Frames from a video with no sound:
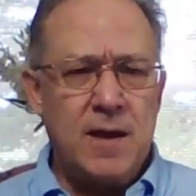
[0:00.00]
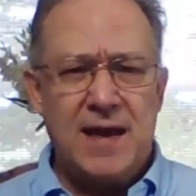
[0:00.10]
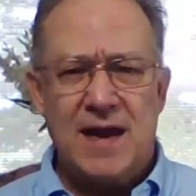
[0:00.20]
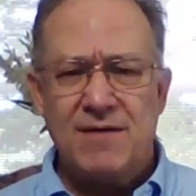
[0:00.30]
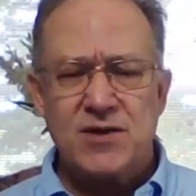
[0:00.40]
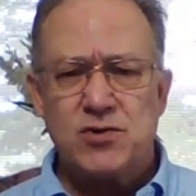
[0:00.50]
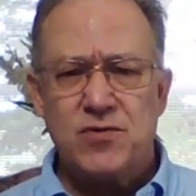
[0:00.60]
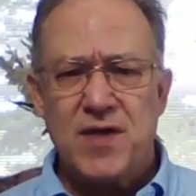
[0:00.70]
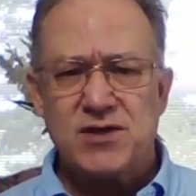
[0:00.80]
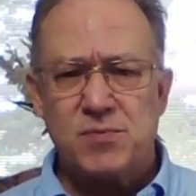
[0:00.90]
and I've got
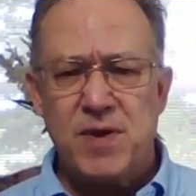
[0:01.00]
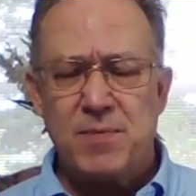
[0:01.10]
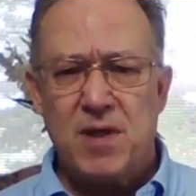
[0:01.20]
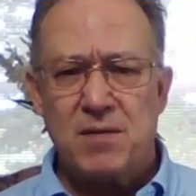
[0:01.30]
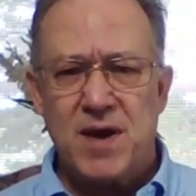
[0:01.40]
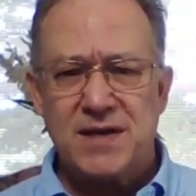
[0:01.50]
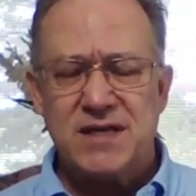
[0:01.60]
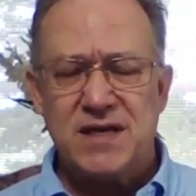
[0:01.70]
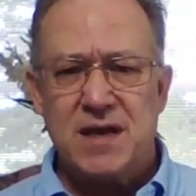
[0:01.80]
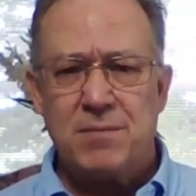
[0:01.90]
2,000 people on my
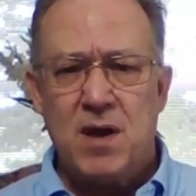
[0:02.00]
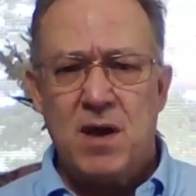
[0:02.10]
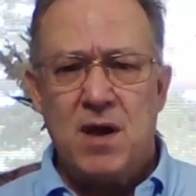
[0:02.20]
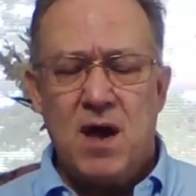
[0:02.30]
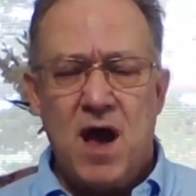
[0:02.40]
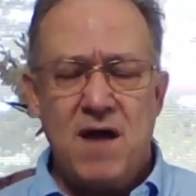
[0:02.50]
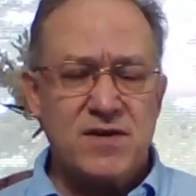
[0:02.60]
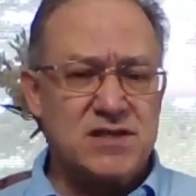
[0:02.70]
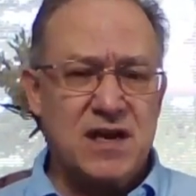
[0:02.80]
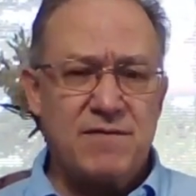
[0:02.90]
team,
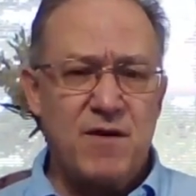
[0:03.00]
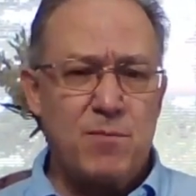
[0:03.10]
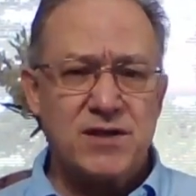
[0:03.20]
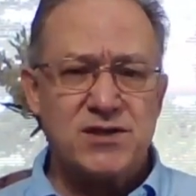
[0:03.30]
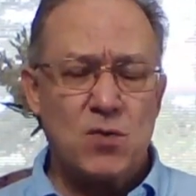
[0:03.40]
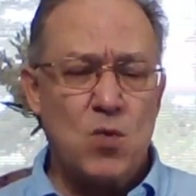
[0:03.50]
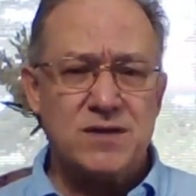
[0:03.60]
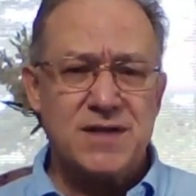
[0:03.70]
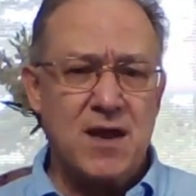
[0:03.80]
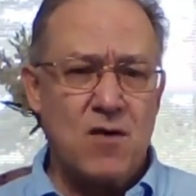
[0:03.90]
obviously if he brings in
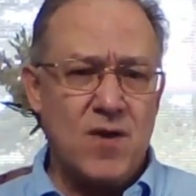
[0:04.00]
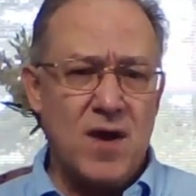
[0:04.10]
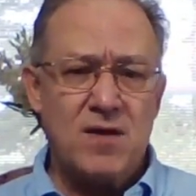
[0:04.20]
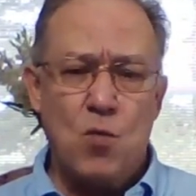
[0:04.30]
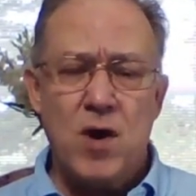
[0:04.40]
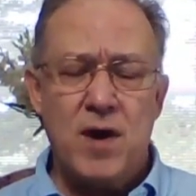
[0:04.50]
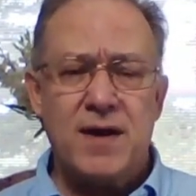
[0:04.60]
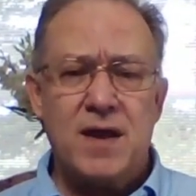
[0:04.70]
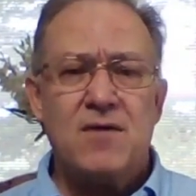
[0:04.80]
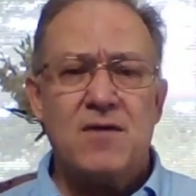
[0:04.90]
one, I go for
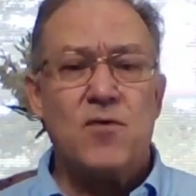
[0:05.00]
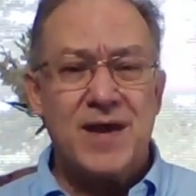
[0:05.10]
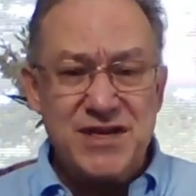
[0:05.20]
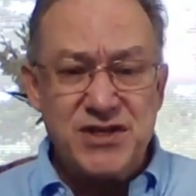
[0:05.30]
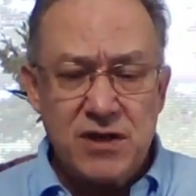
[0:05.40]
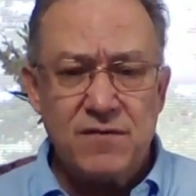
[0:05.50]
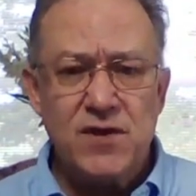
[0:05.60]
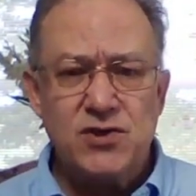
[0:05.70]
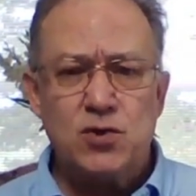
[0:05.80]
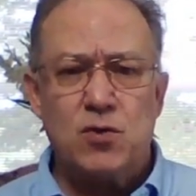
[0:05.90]
one for each
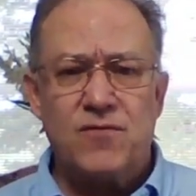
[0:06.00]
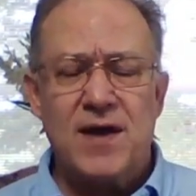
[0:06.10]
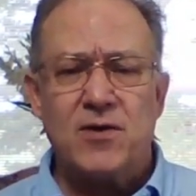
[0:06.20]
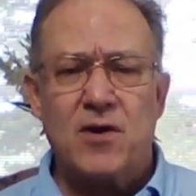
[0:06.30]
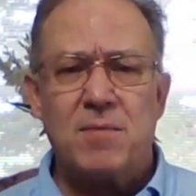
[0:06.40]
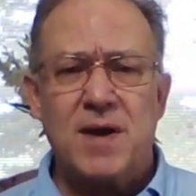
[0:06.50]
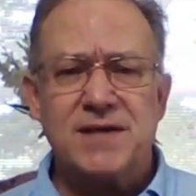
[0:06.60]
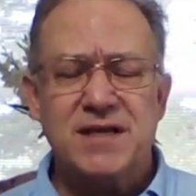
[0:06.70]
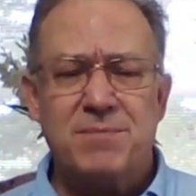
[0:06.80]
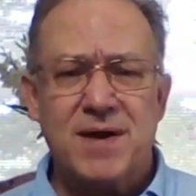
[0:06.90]
individual founder on my
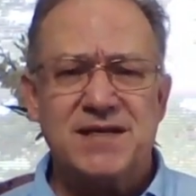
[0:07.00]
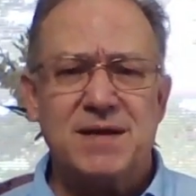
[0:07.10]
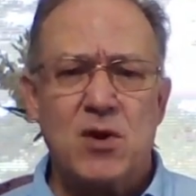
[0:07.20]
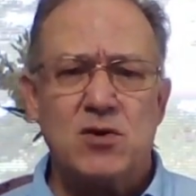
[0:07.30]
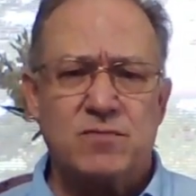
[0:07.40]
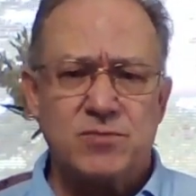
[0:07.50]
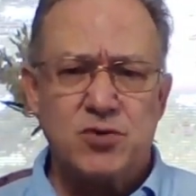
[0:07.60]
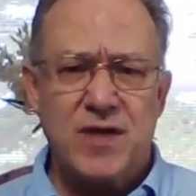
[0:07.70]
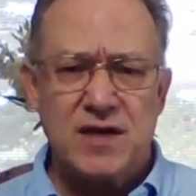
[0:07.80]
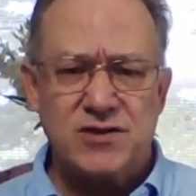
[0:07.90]
team goes from
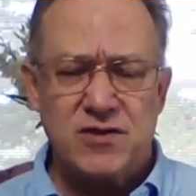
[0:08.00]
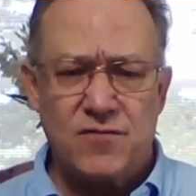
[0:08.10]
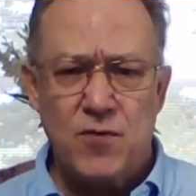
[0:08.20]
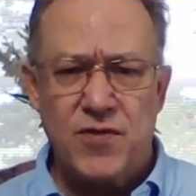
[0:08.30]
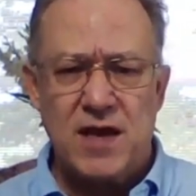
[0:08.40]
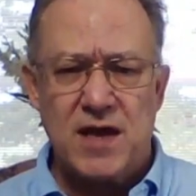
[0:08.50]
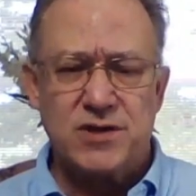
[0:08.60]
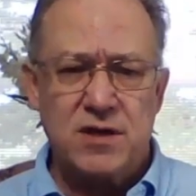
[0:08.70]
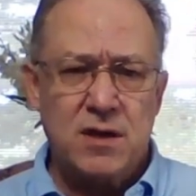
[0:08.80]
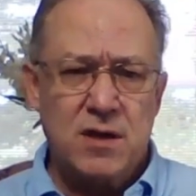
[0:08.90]
2,000 to
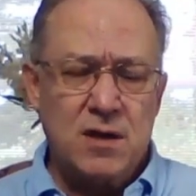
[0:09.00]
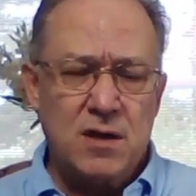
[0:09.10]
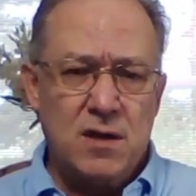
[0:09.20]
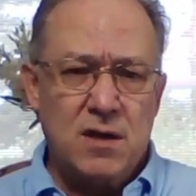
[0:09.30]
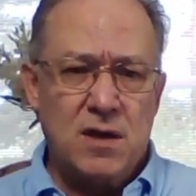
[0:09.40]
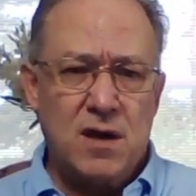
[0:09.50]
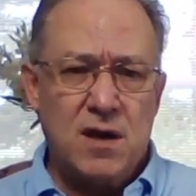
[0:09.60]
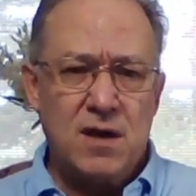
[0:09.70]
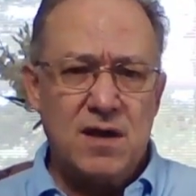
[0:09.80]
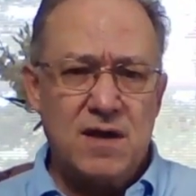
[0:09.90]
4,000.
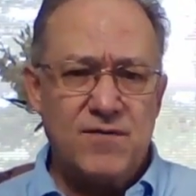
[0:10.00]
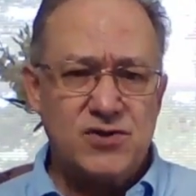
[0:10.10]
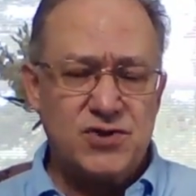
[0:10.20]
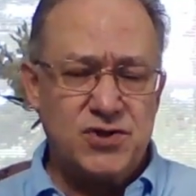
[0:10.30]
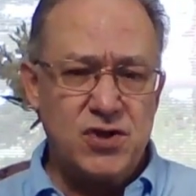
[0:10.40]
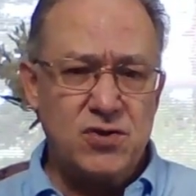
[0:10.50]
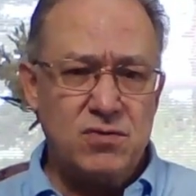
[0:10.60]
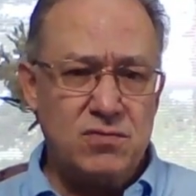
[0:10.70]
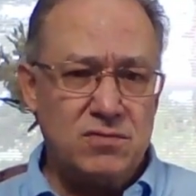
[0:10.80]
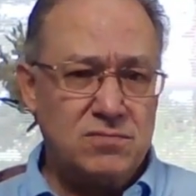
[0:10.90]
If it's
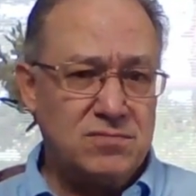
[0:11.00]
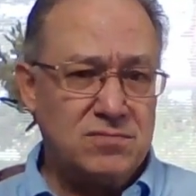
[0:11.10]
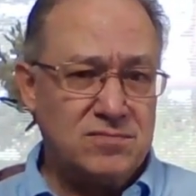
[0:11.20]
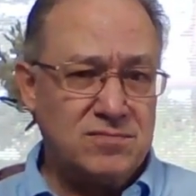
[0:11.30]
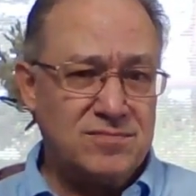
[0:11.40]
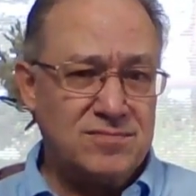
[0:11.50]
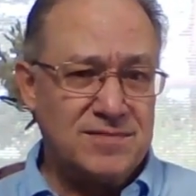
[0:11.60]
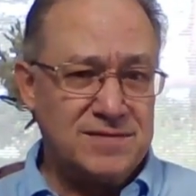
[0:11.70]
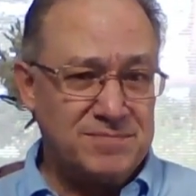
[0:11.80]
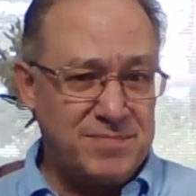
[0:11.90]
two,
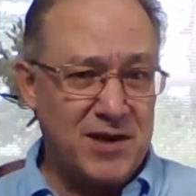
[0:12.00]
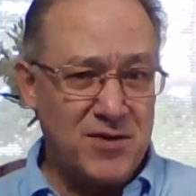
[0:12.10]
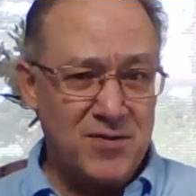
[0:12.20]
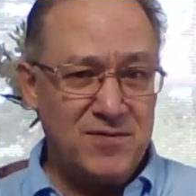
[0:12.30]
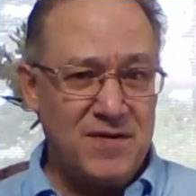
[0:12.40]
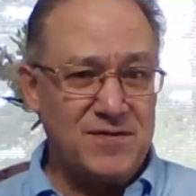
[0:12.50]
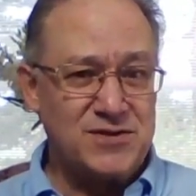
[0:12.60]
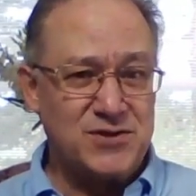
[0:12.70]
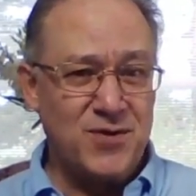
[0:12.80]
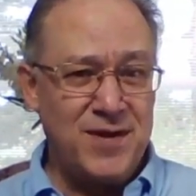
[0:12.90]
bigger. If
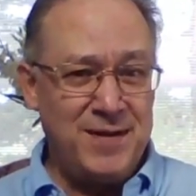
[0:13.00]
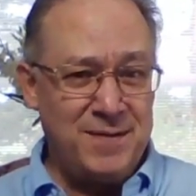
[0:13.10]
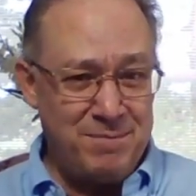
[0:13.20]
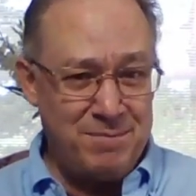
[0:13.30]
it's three,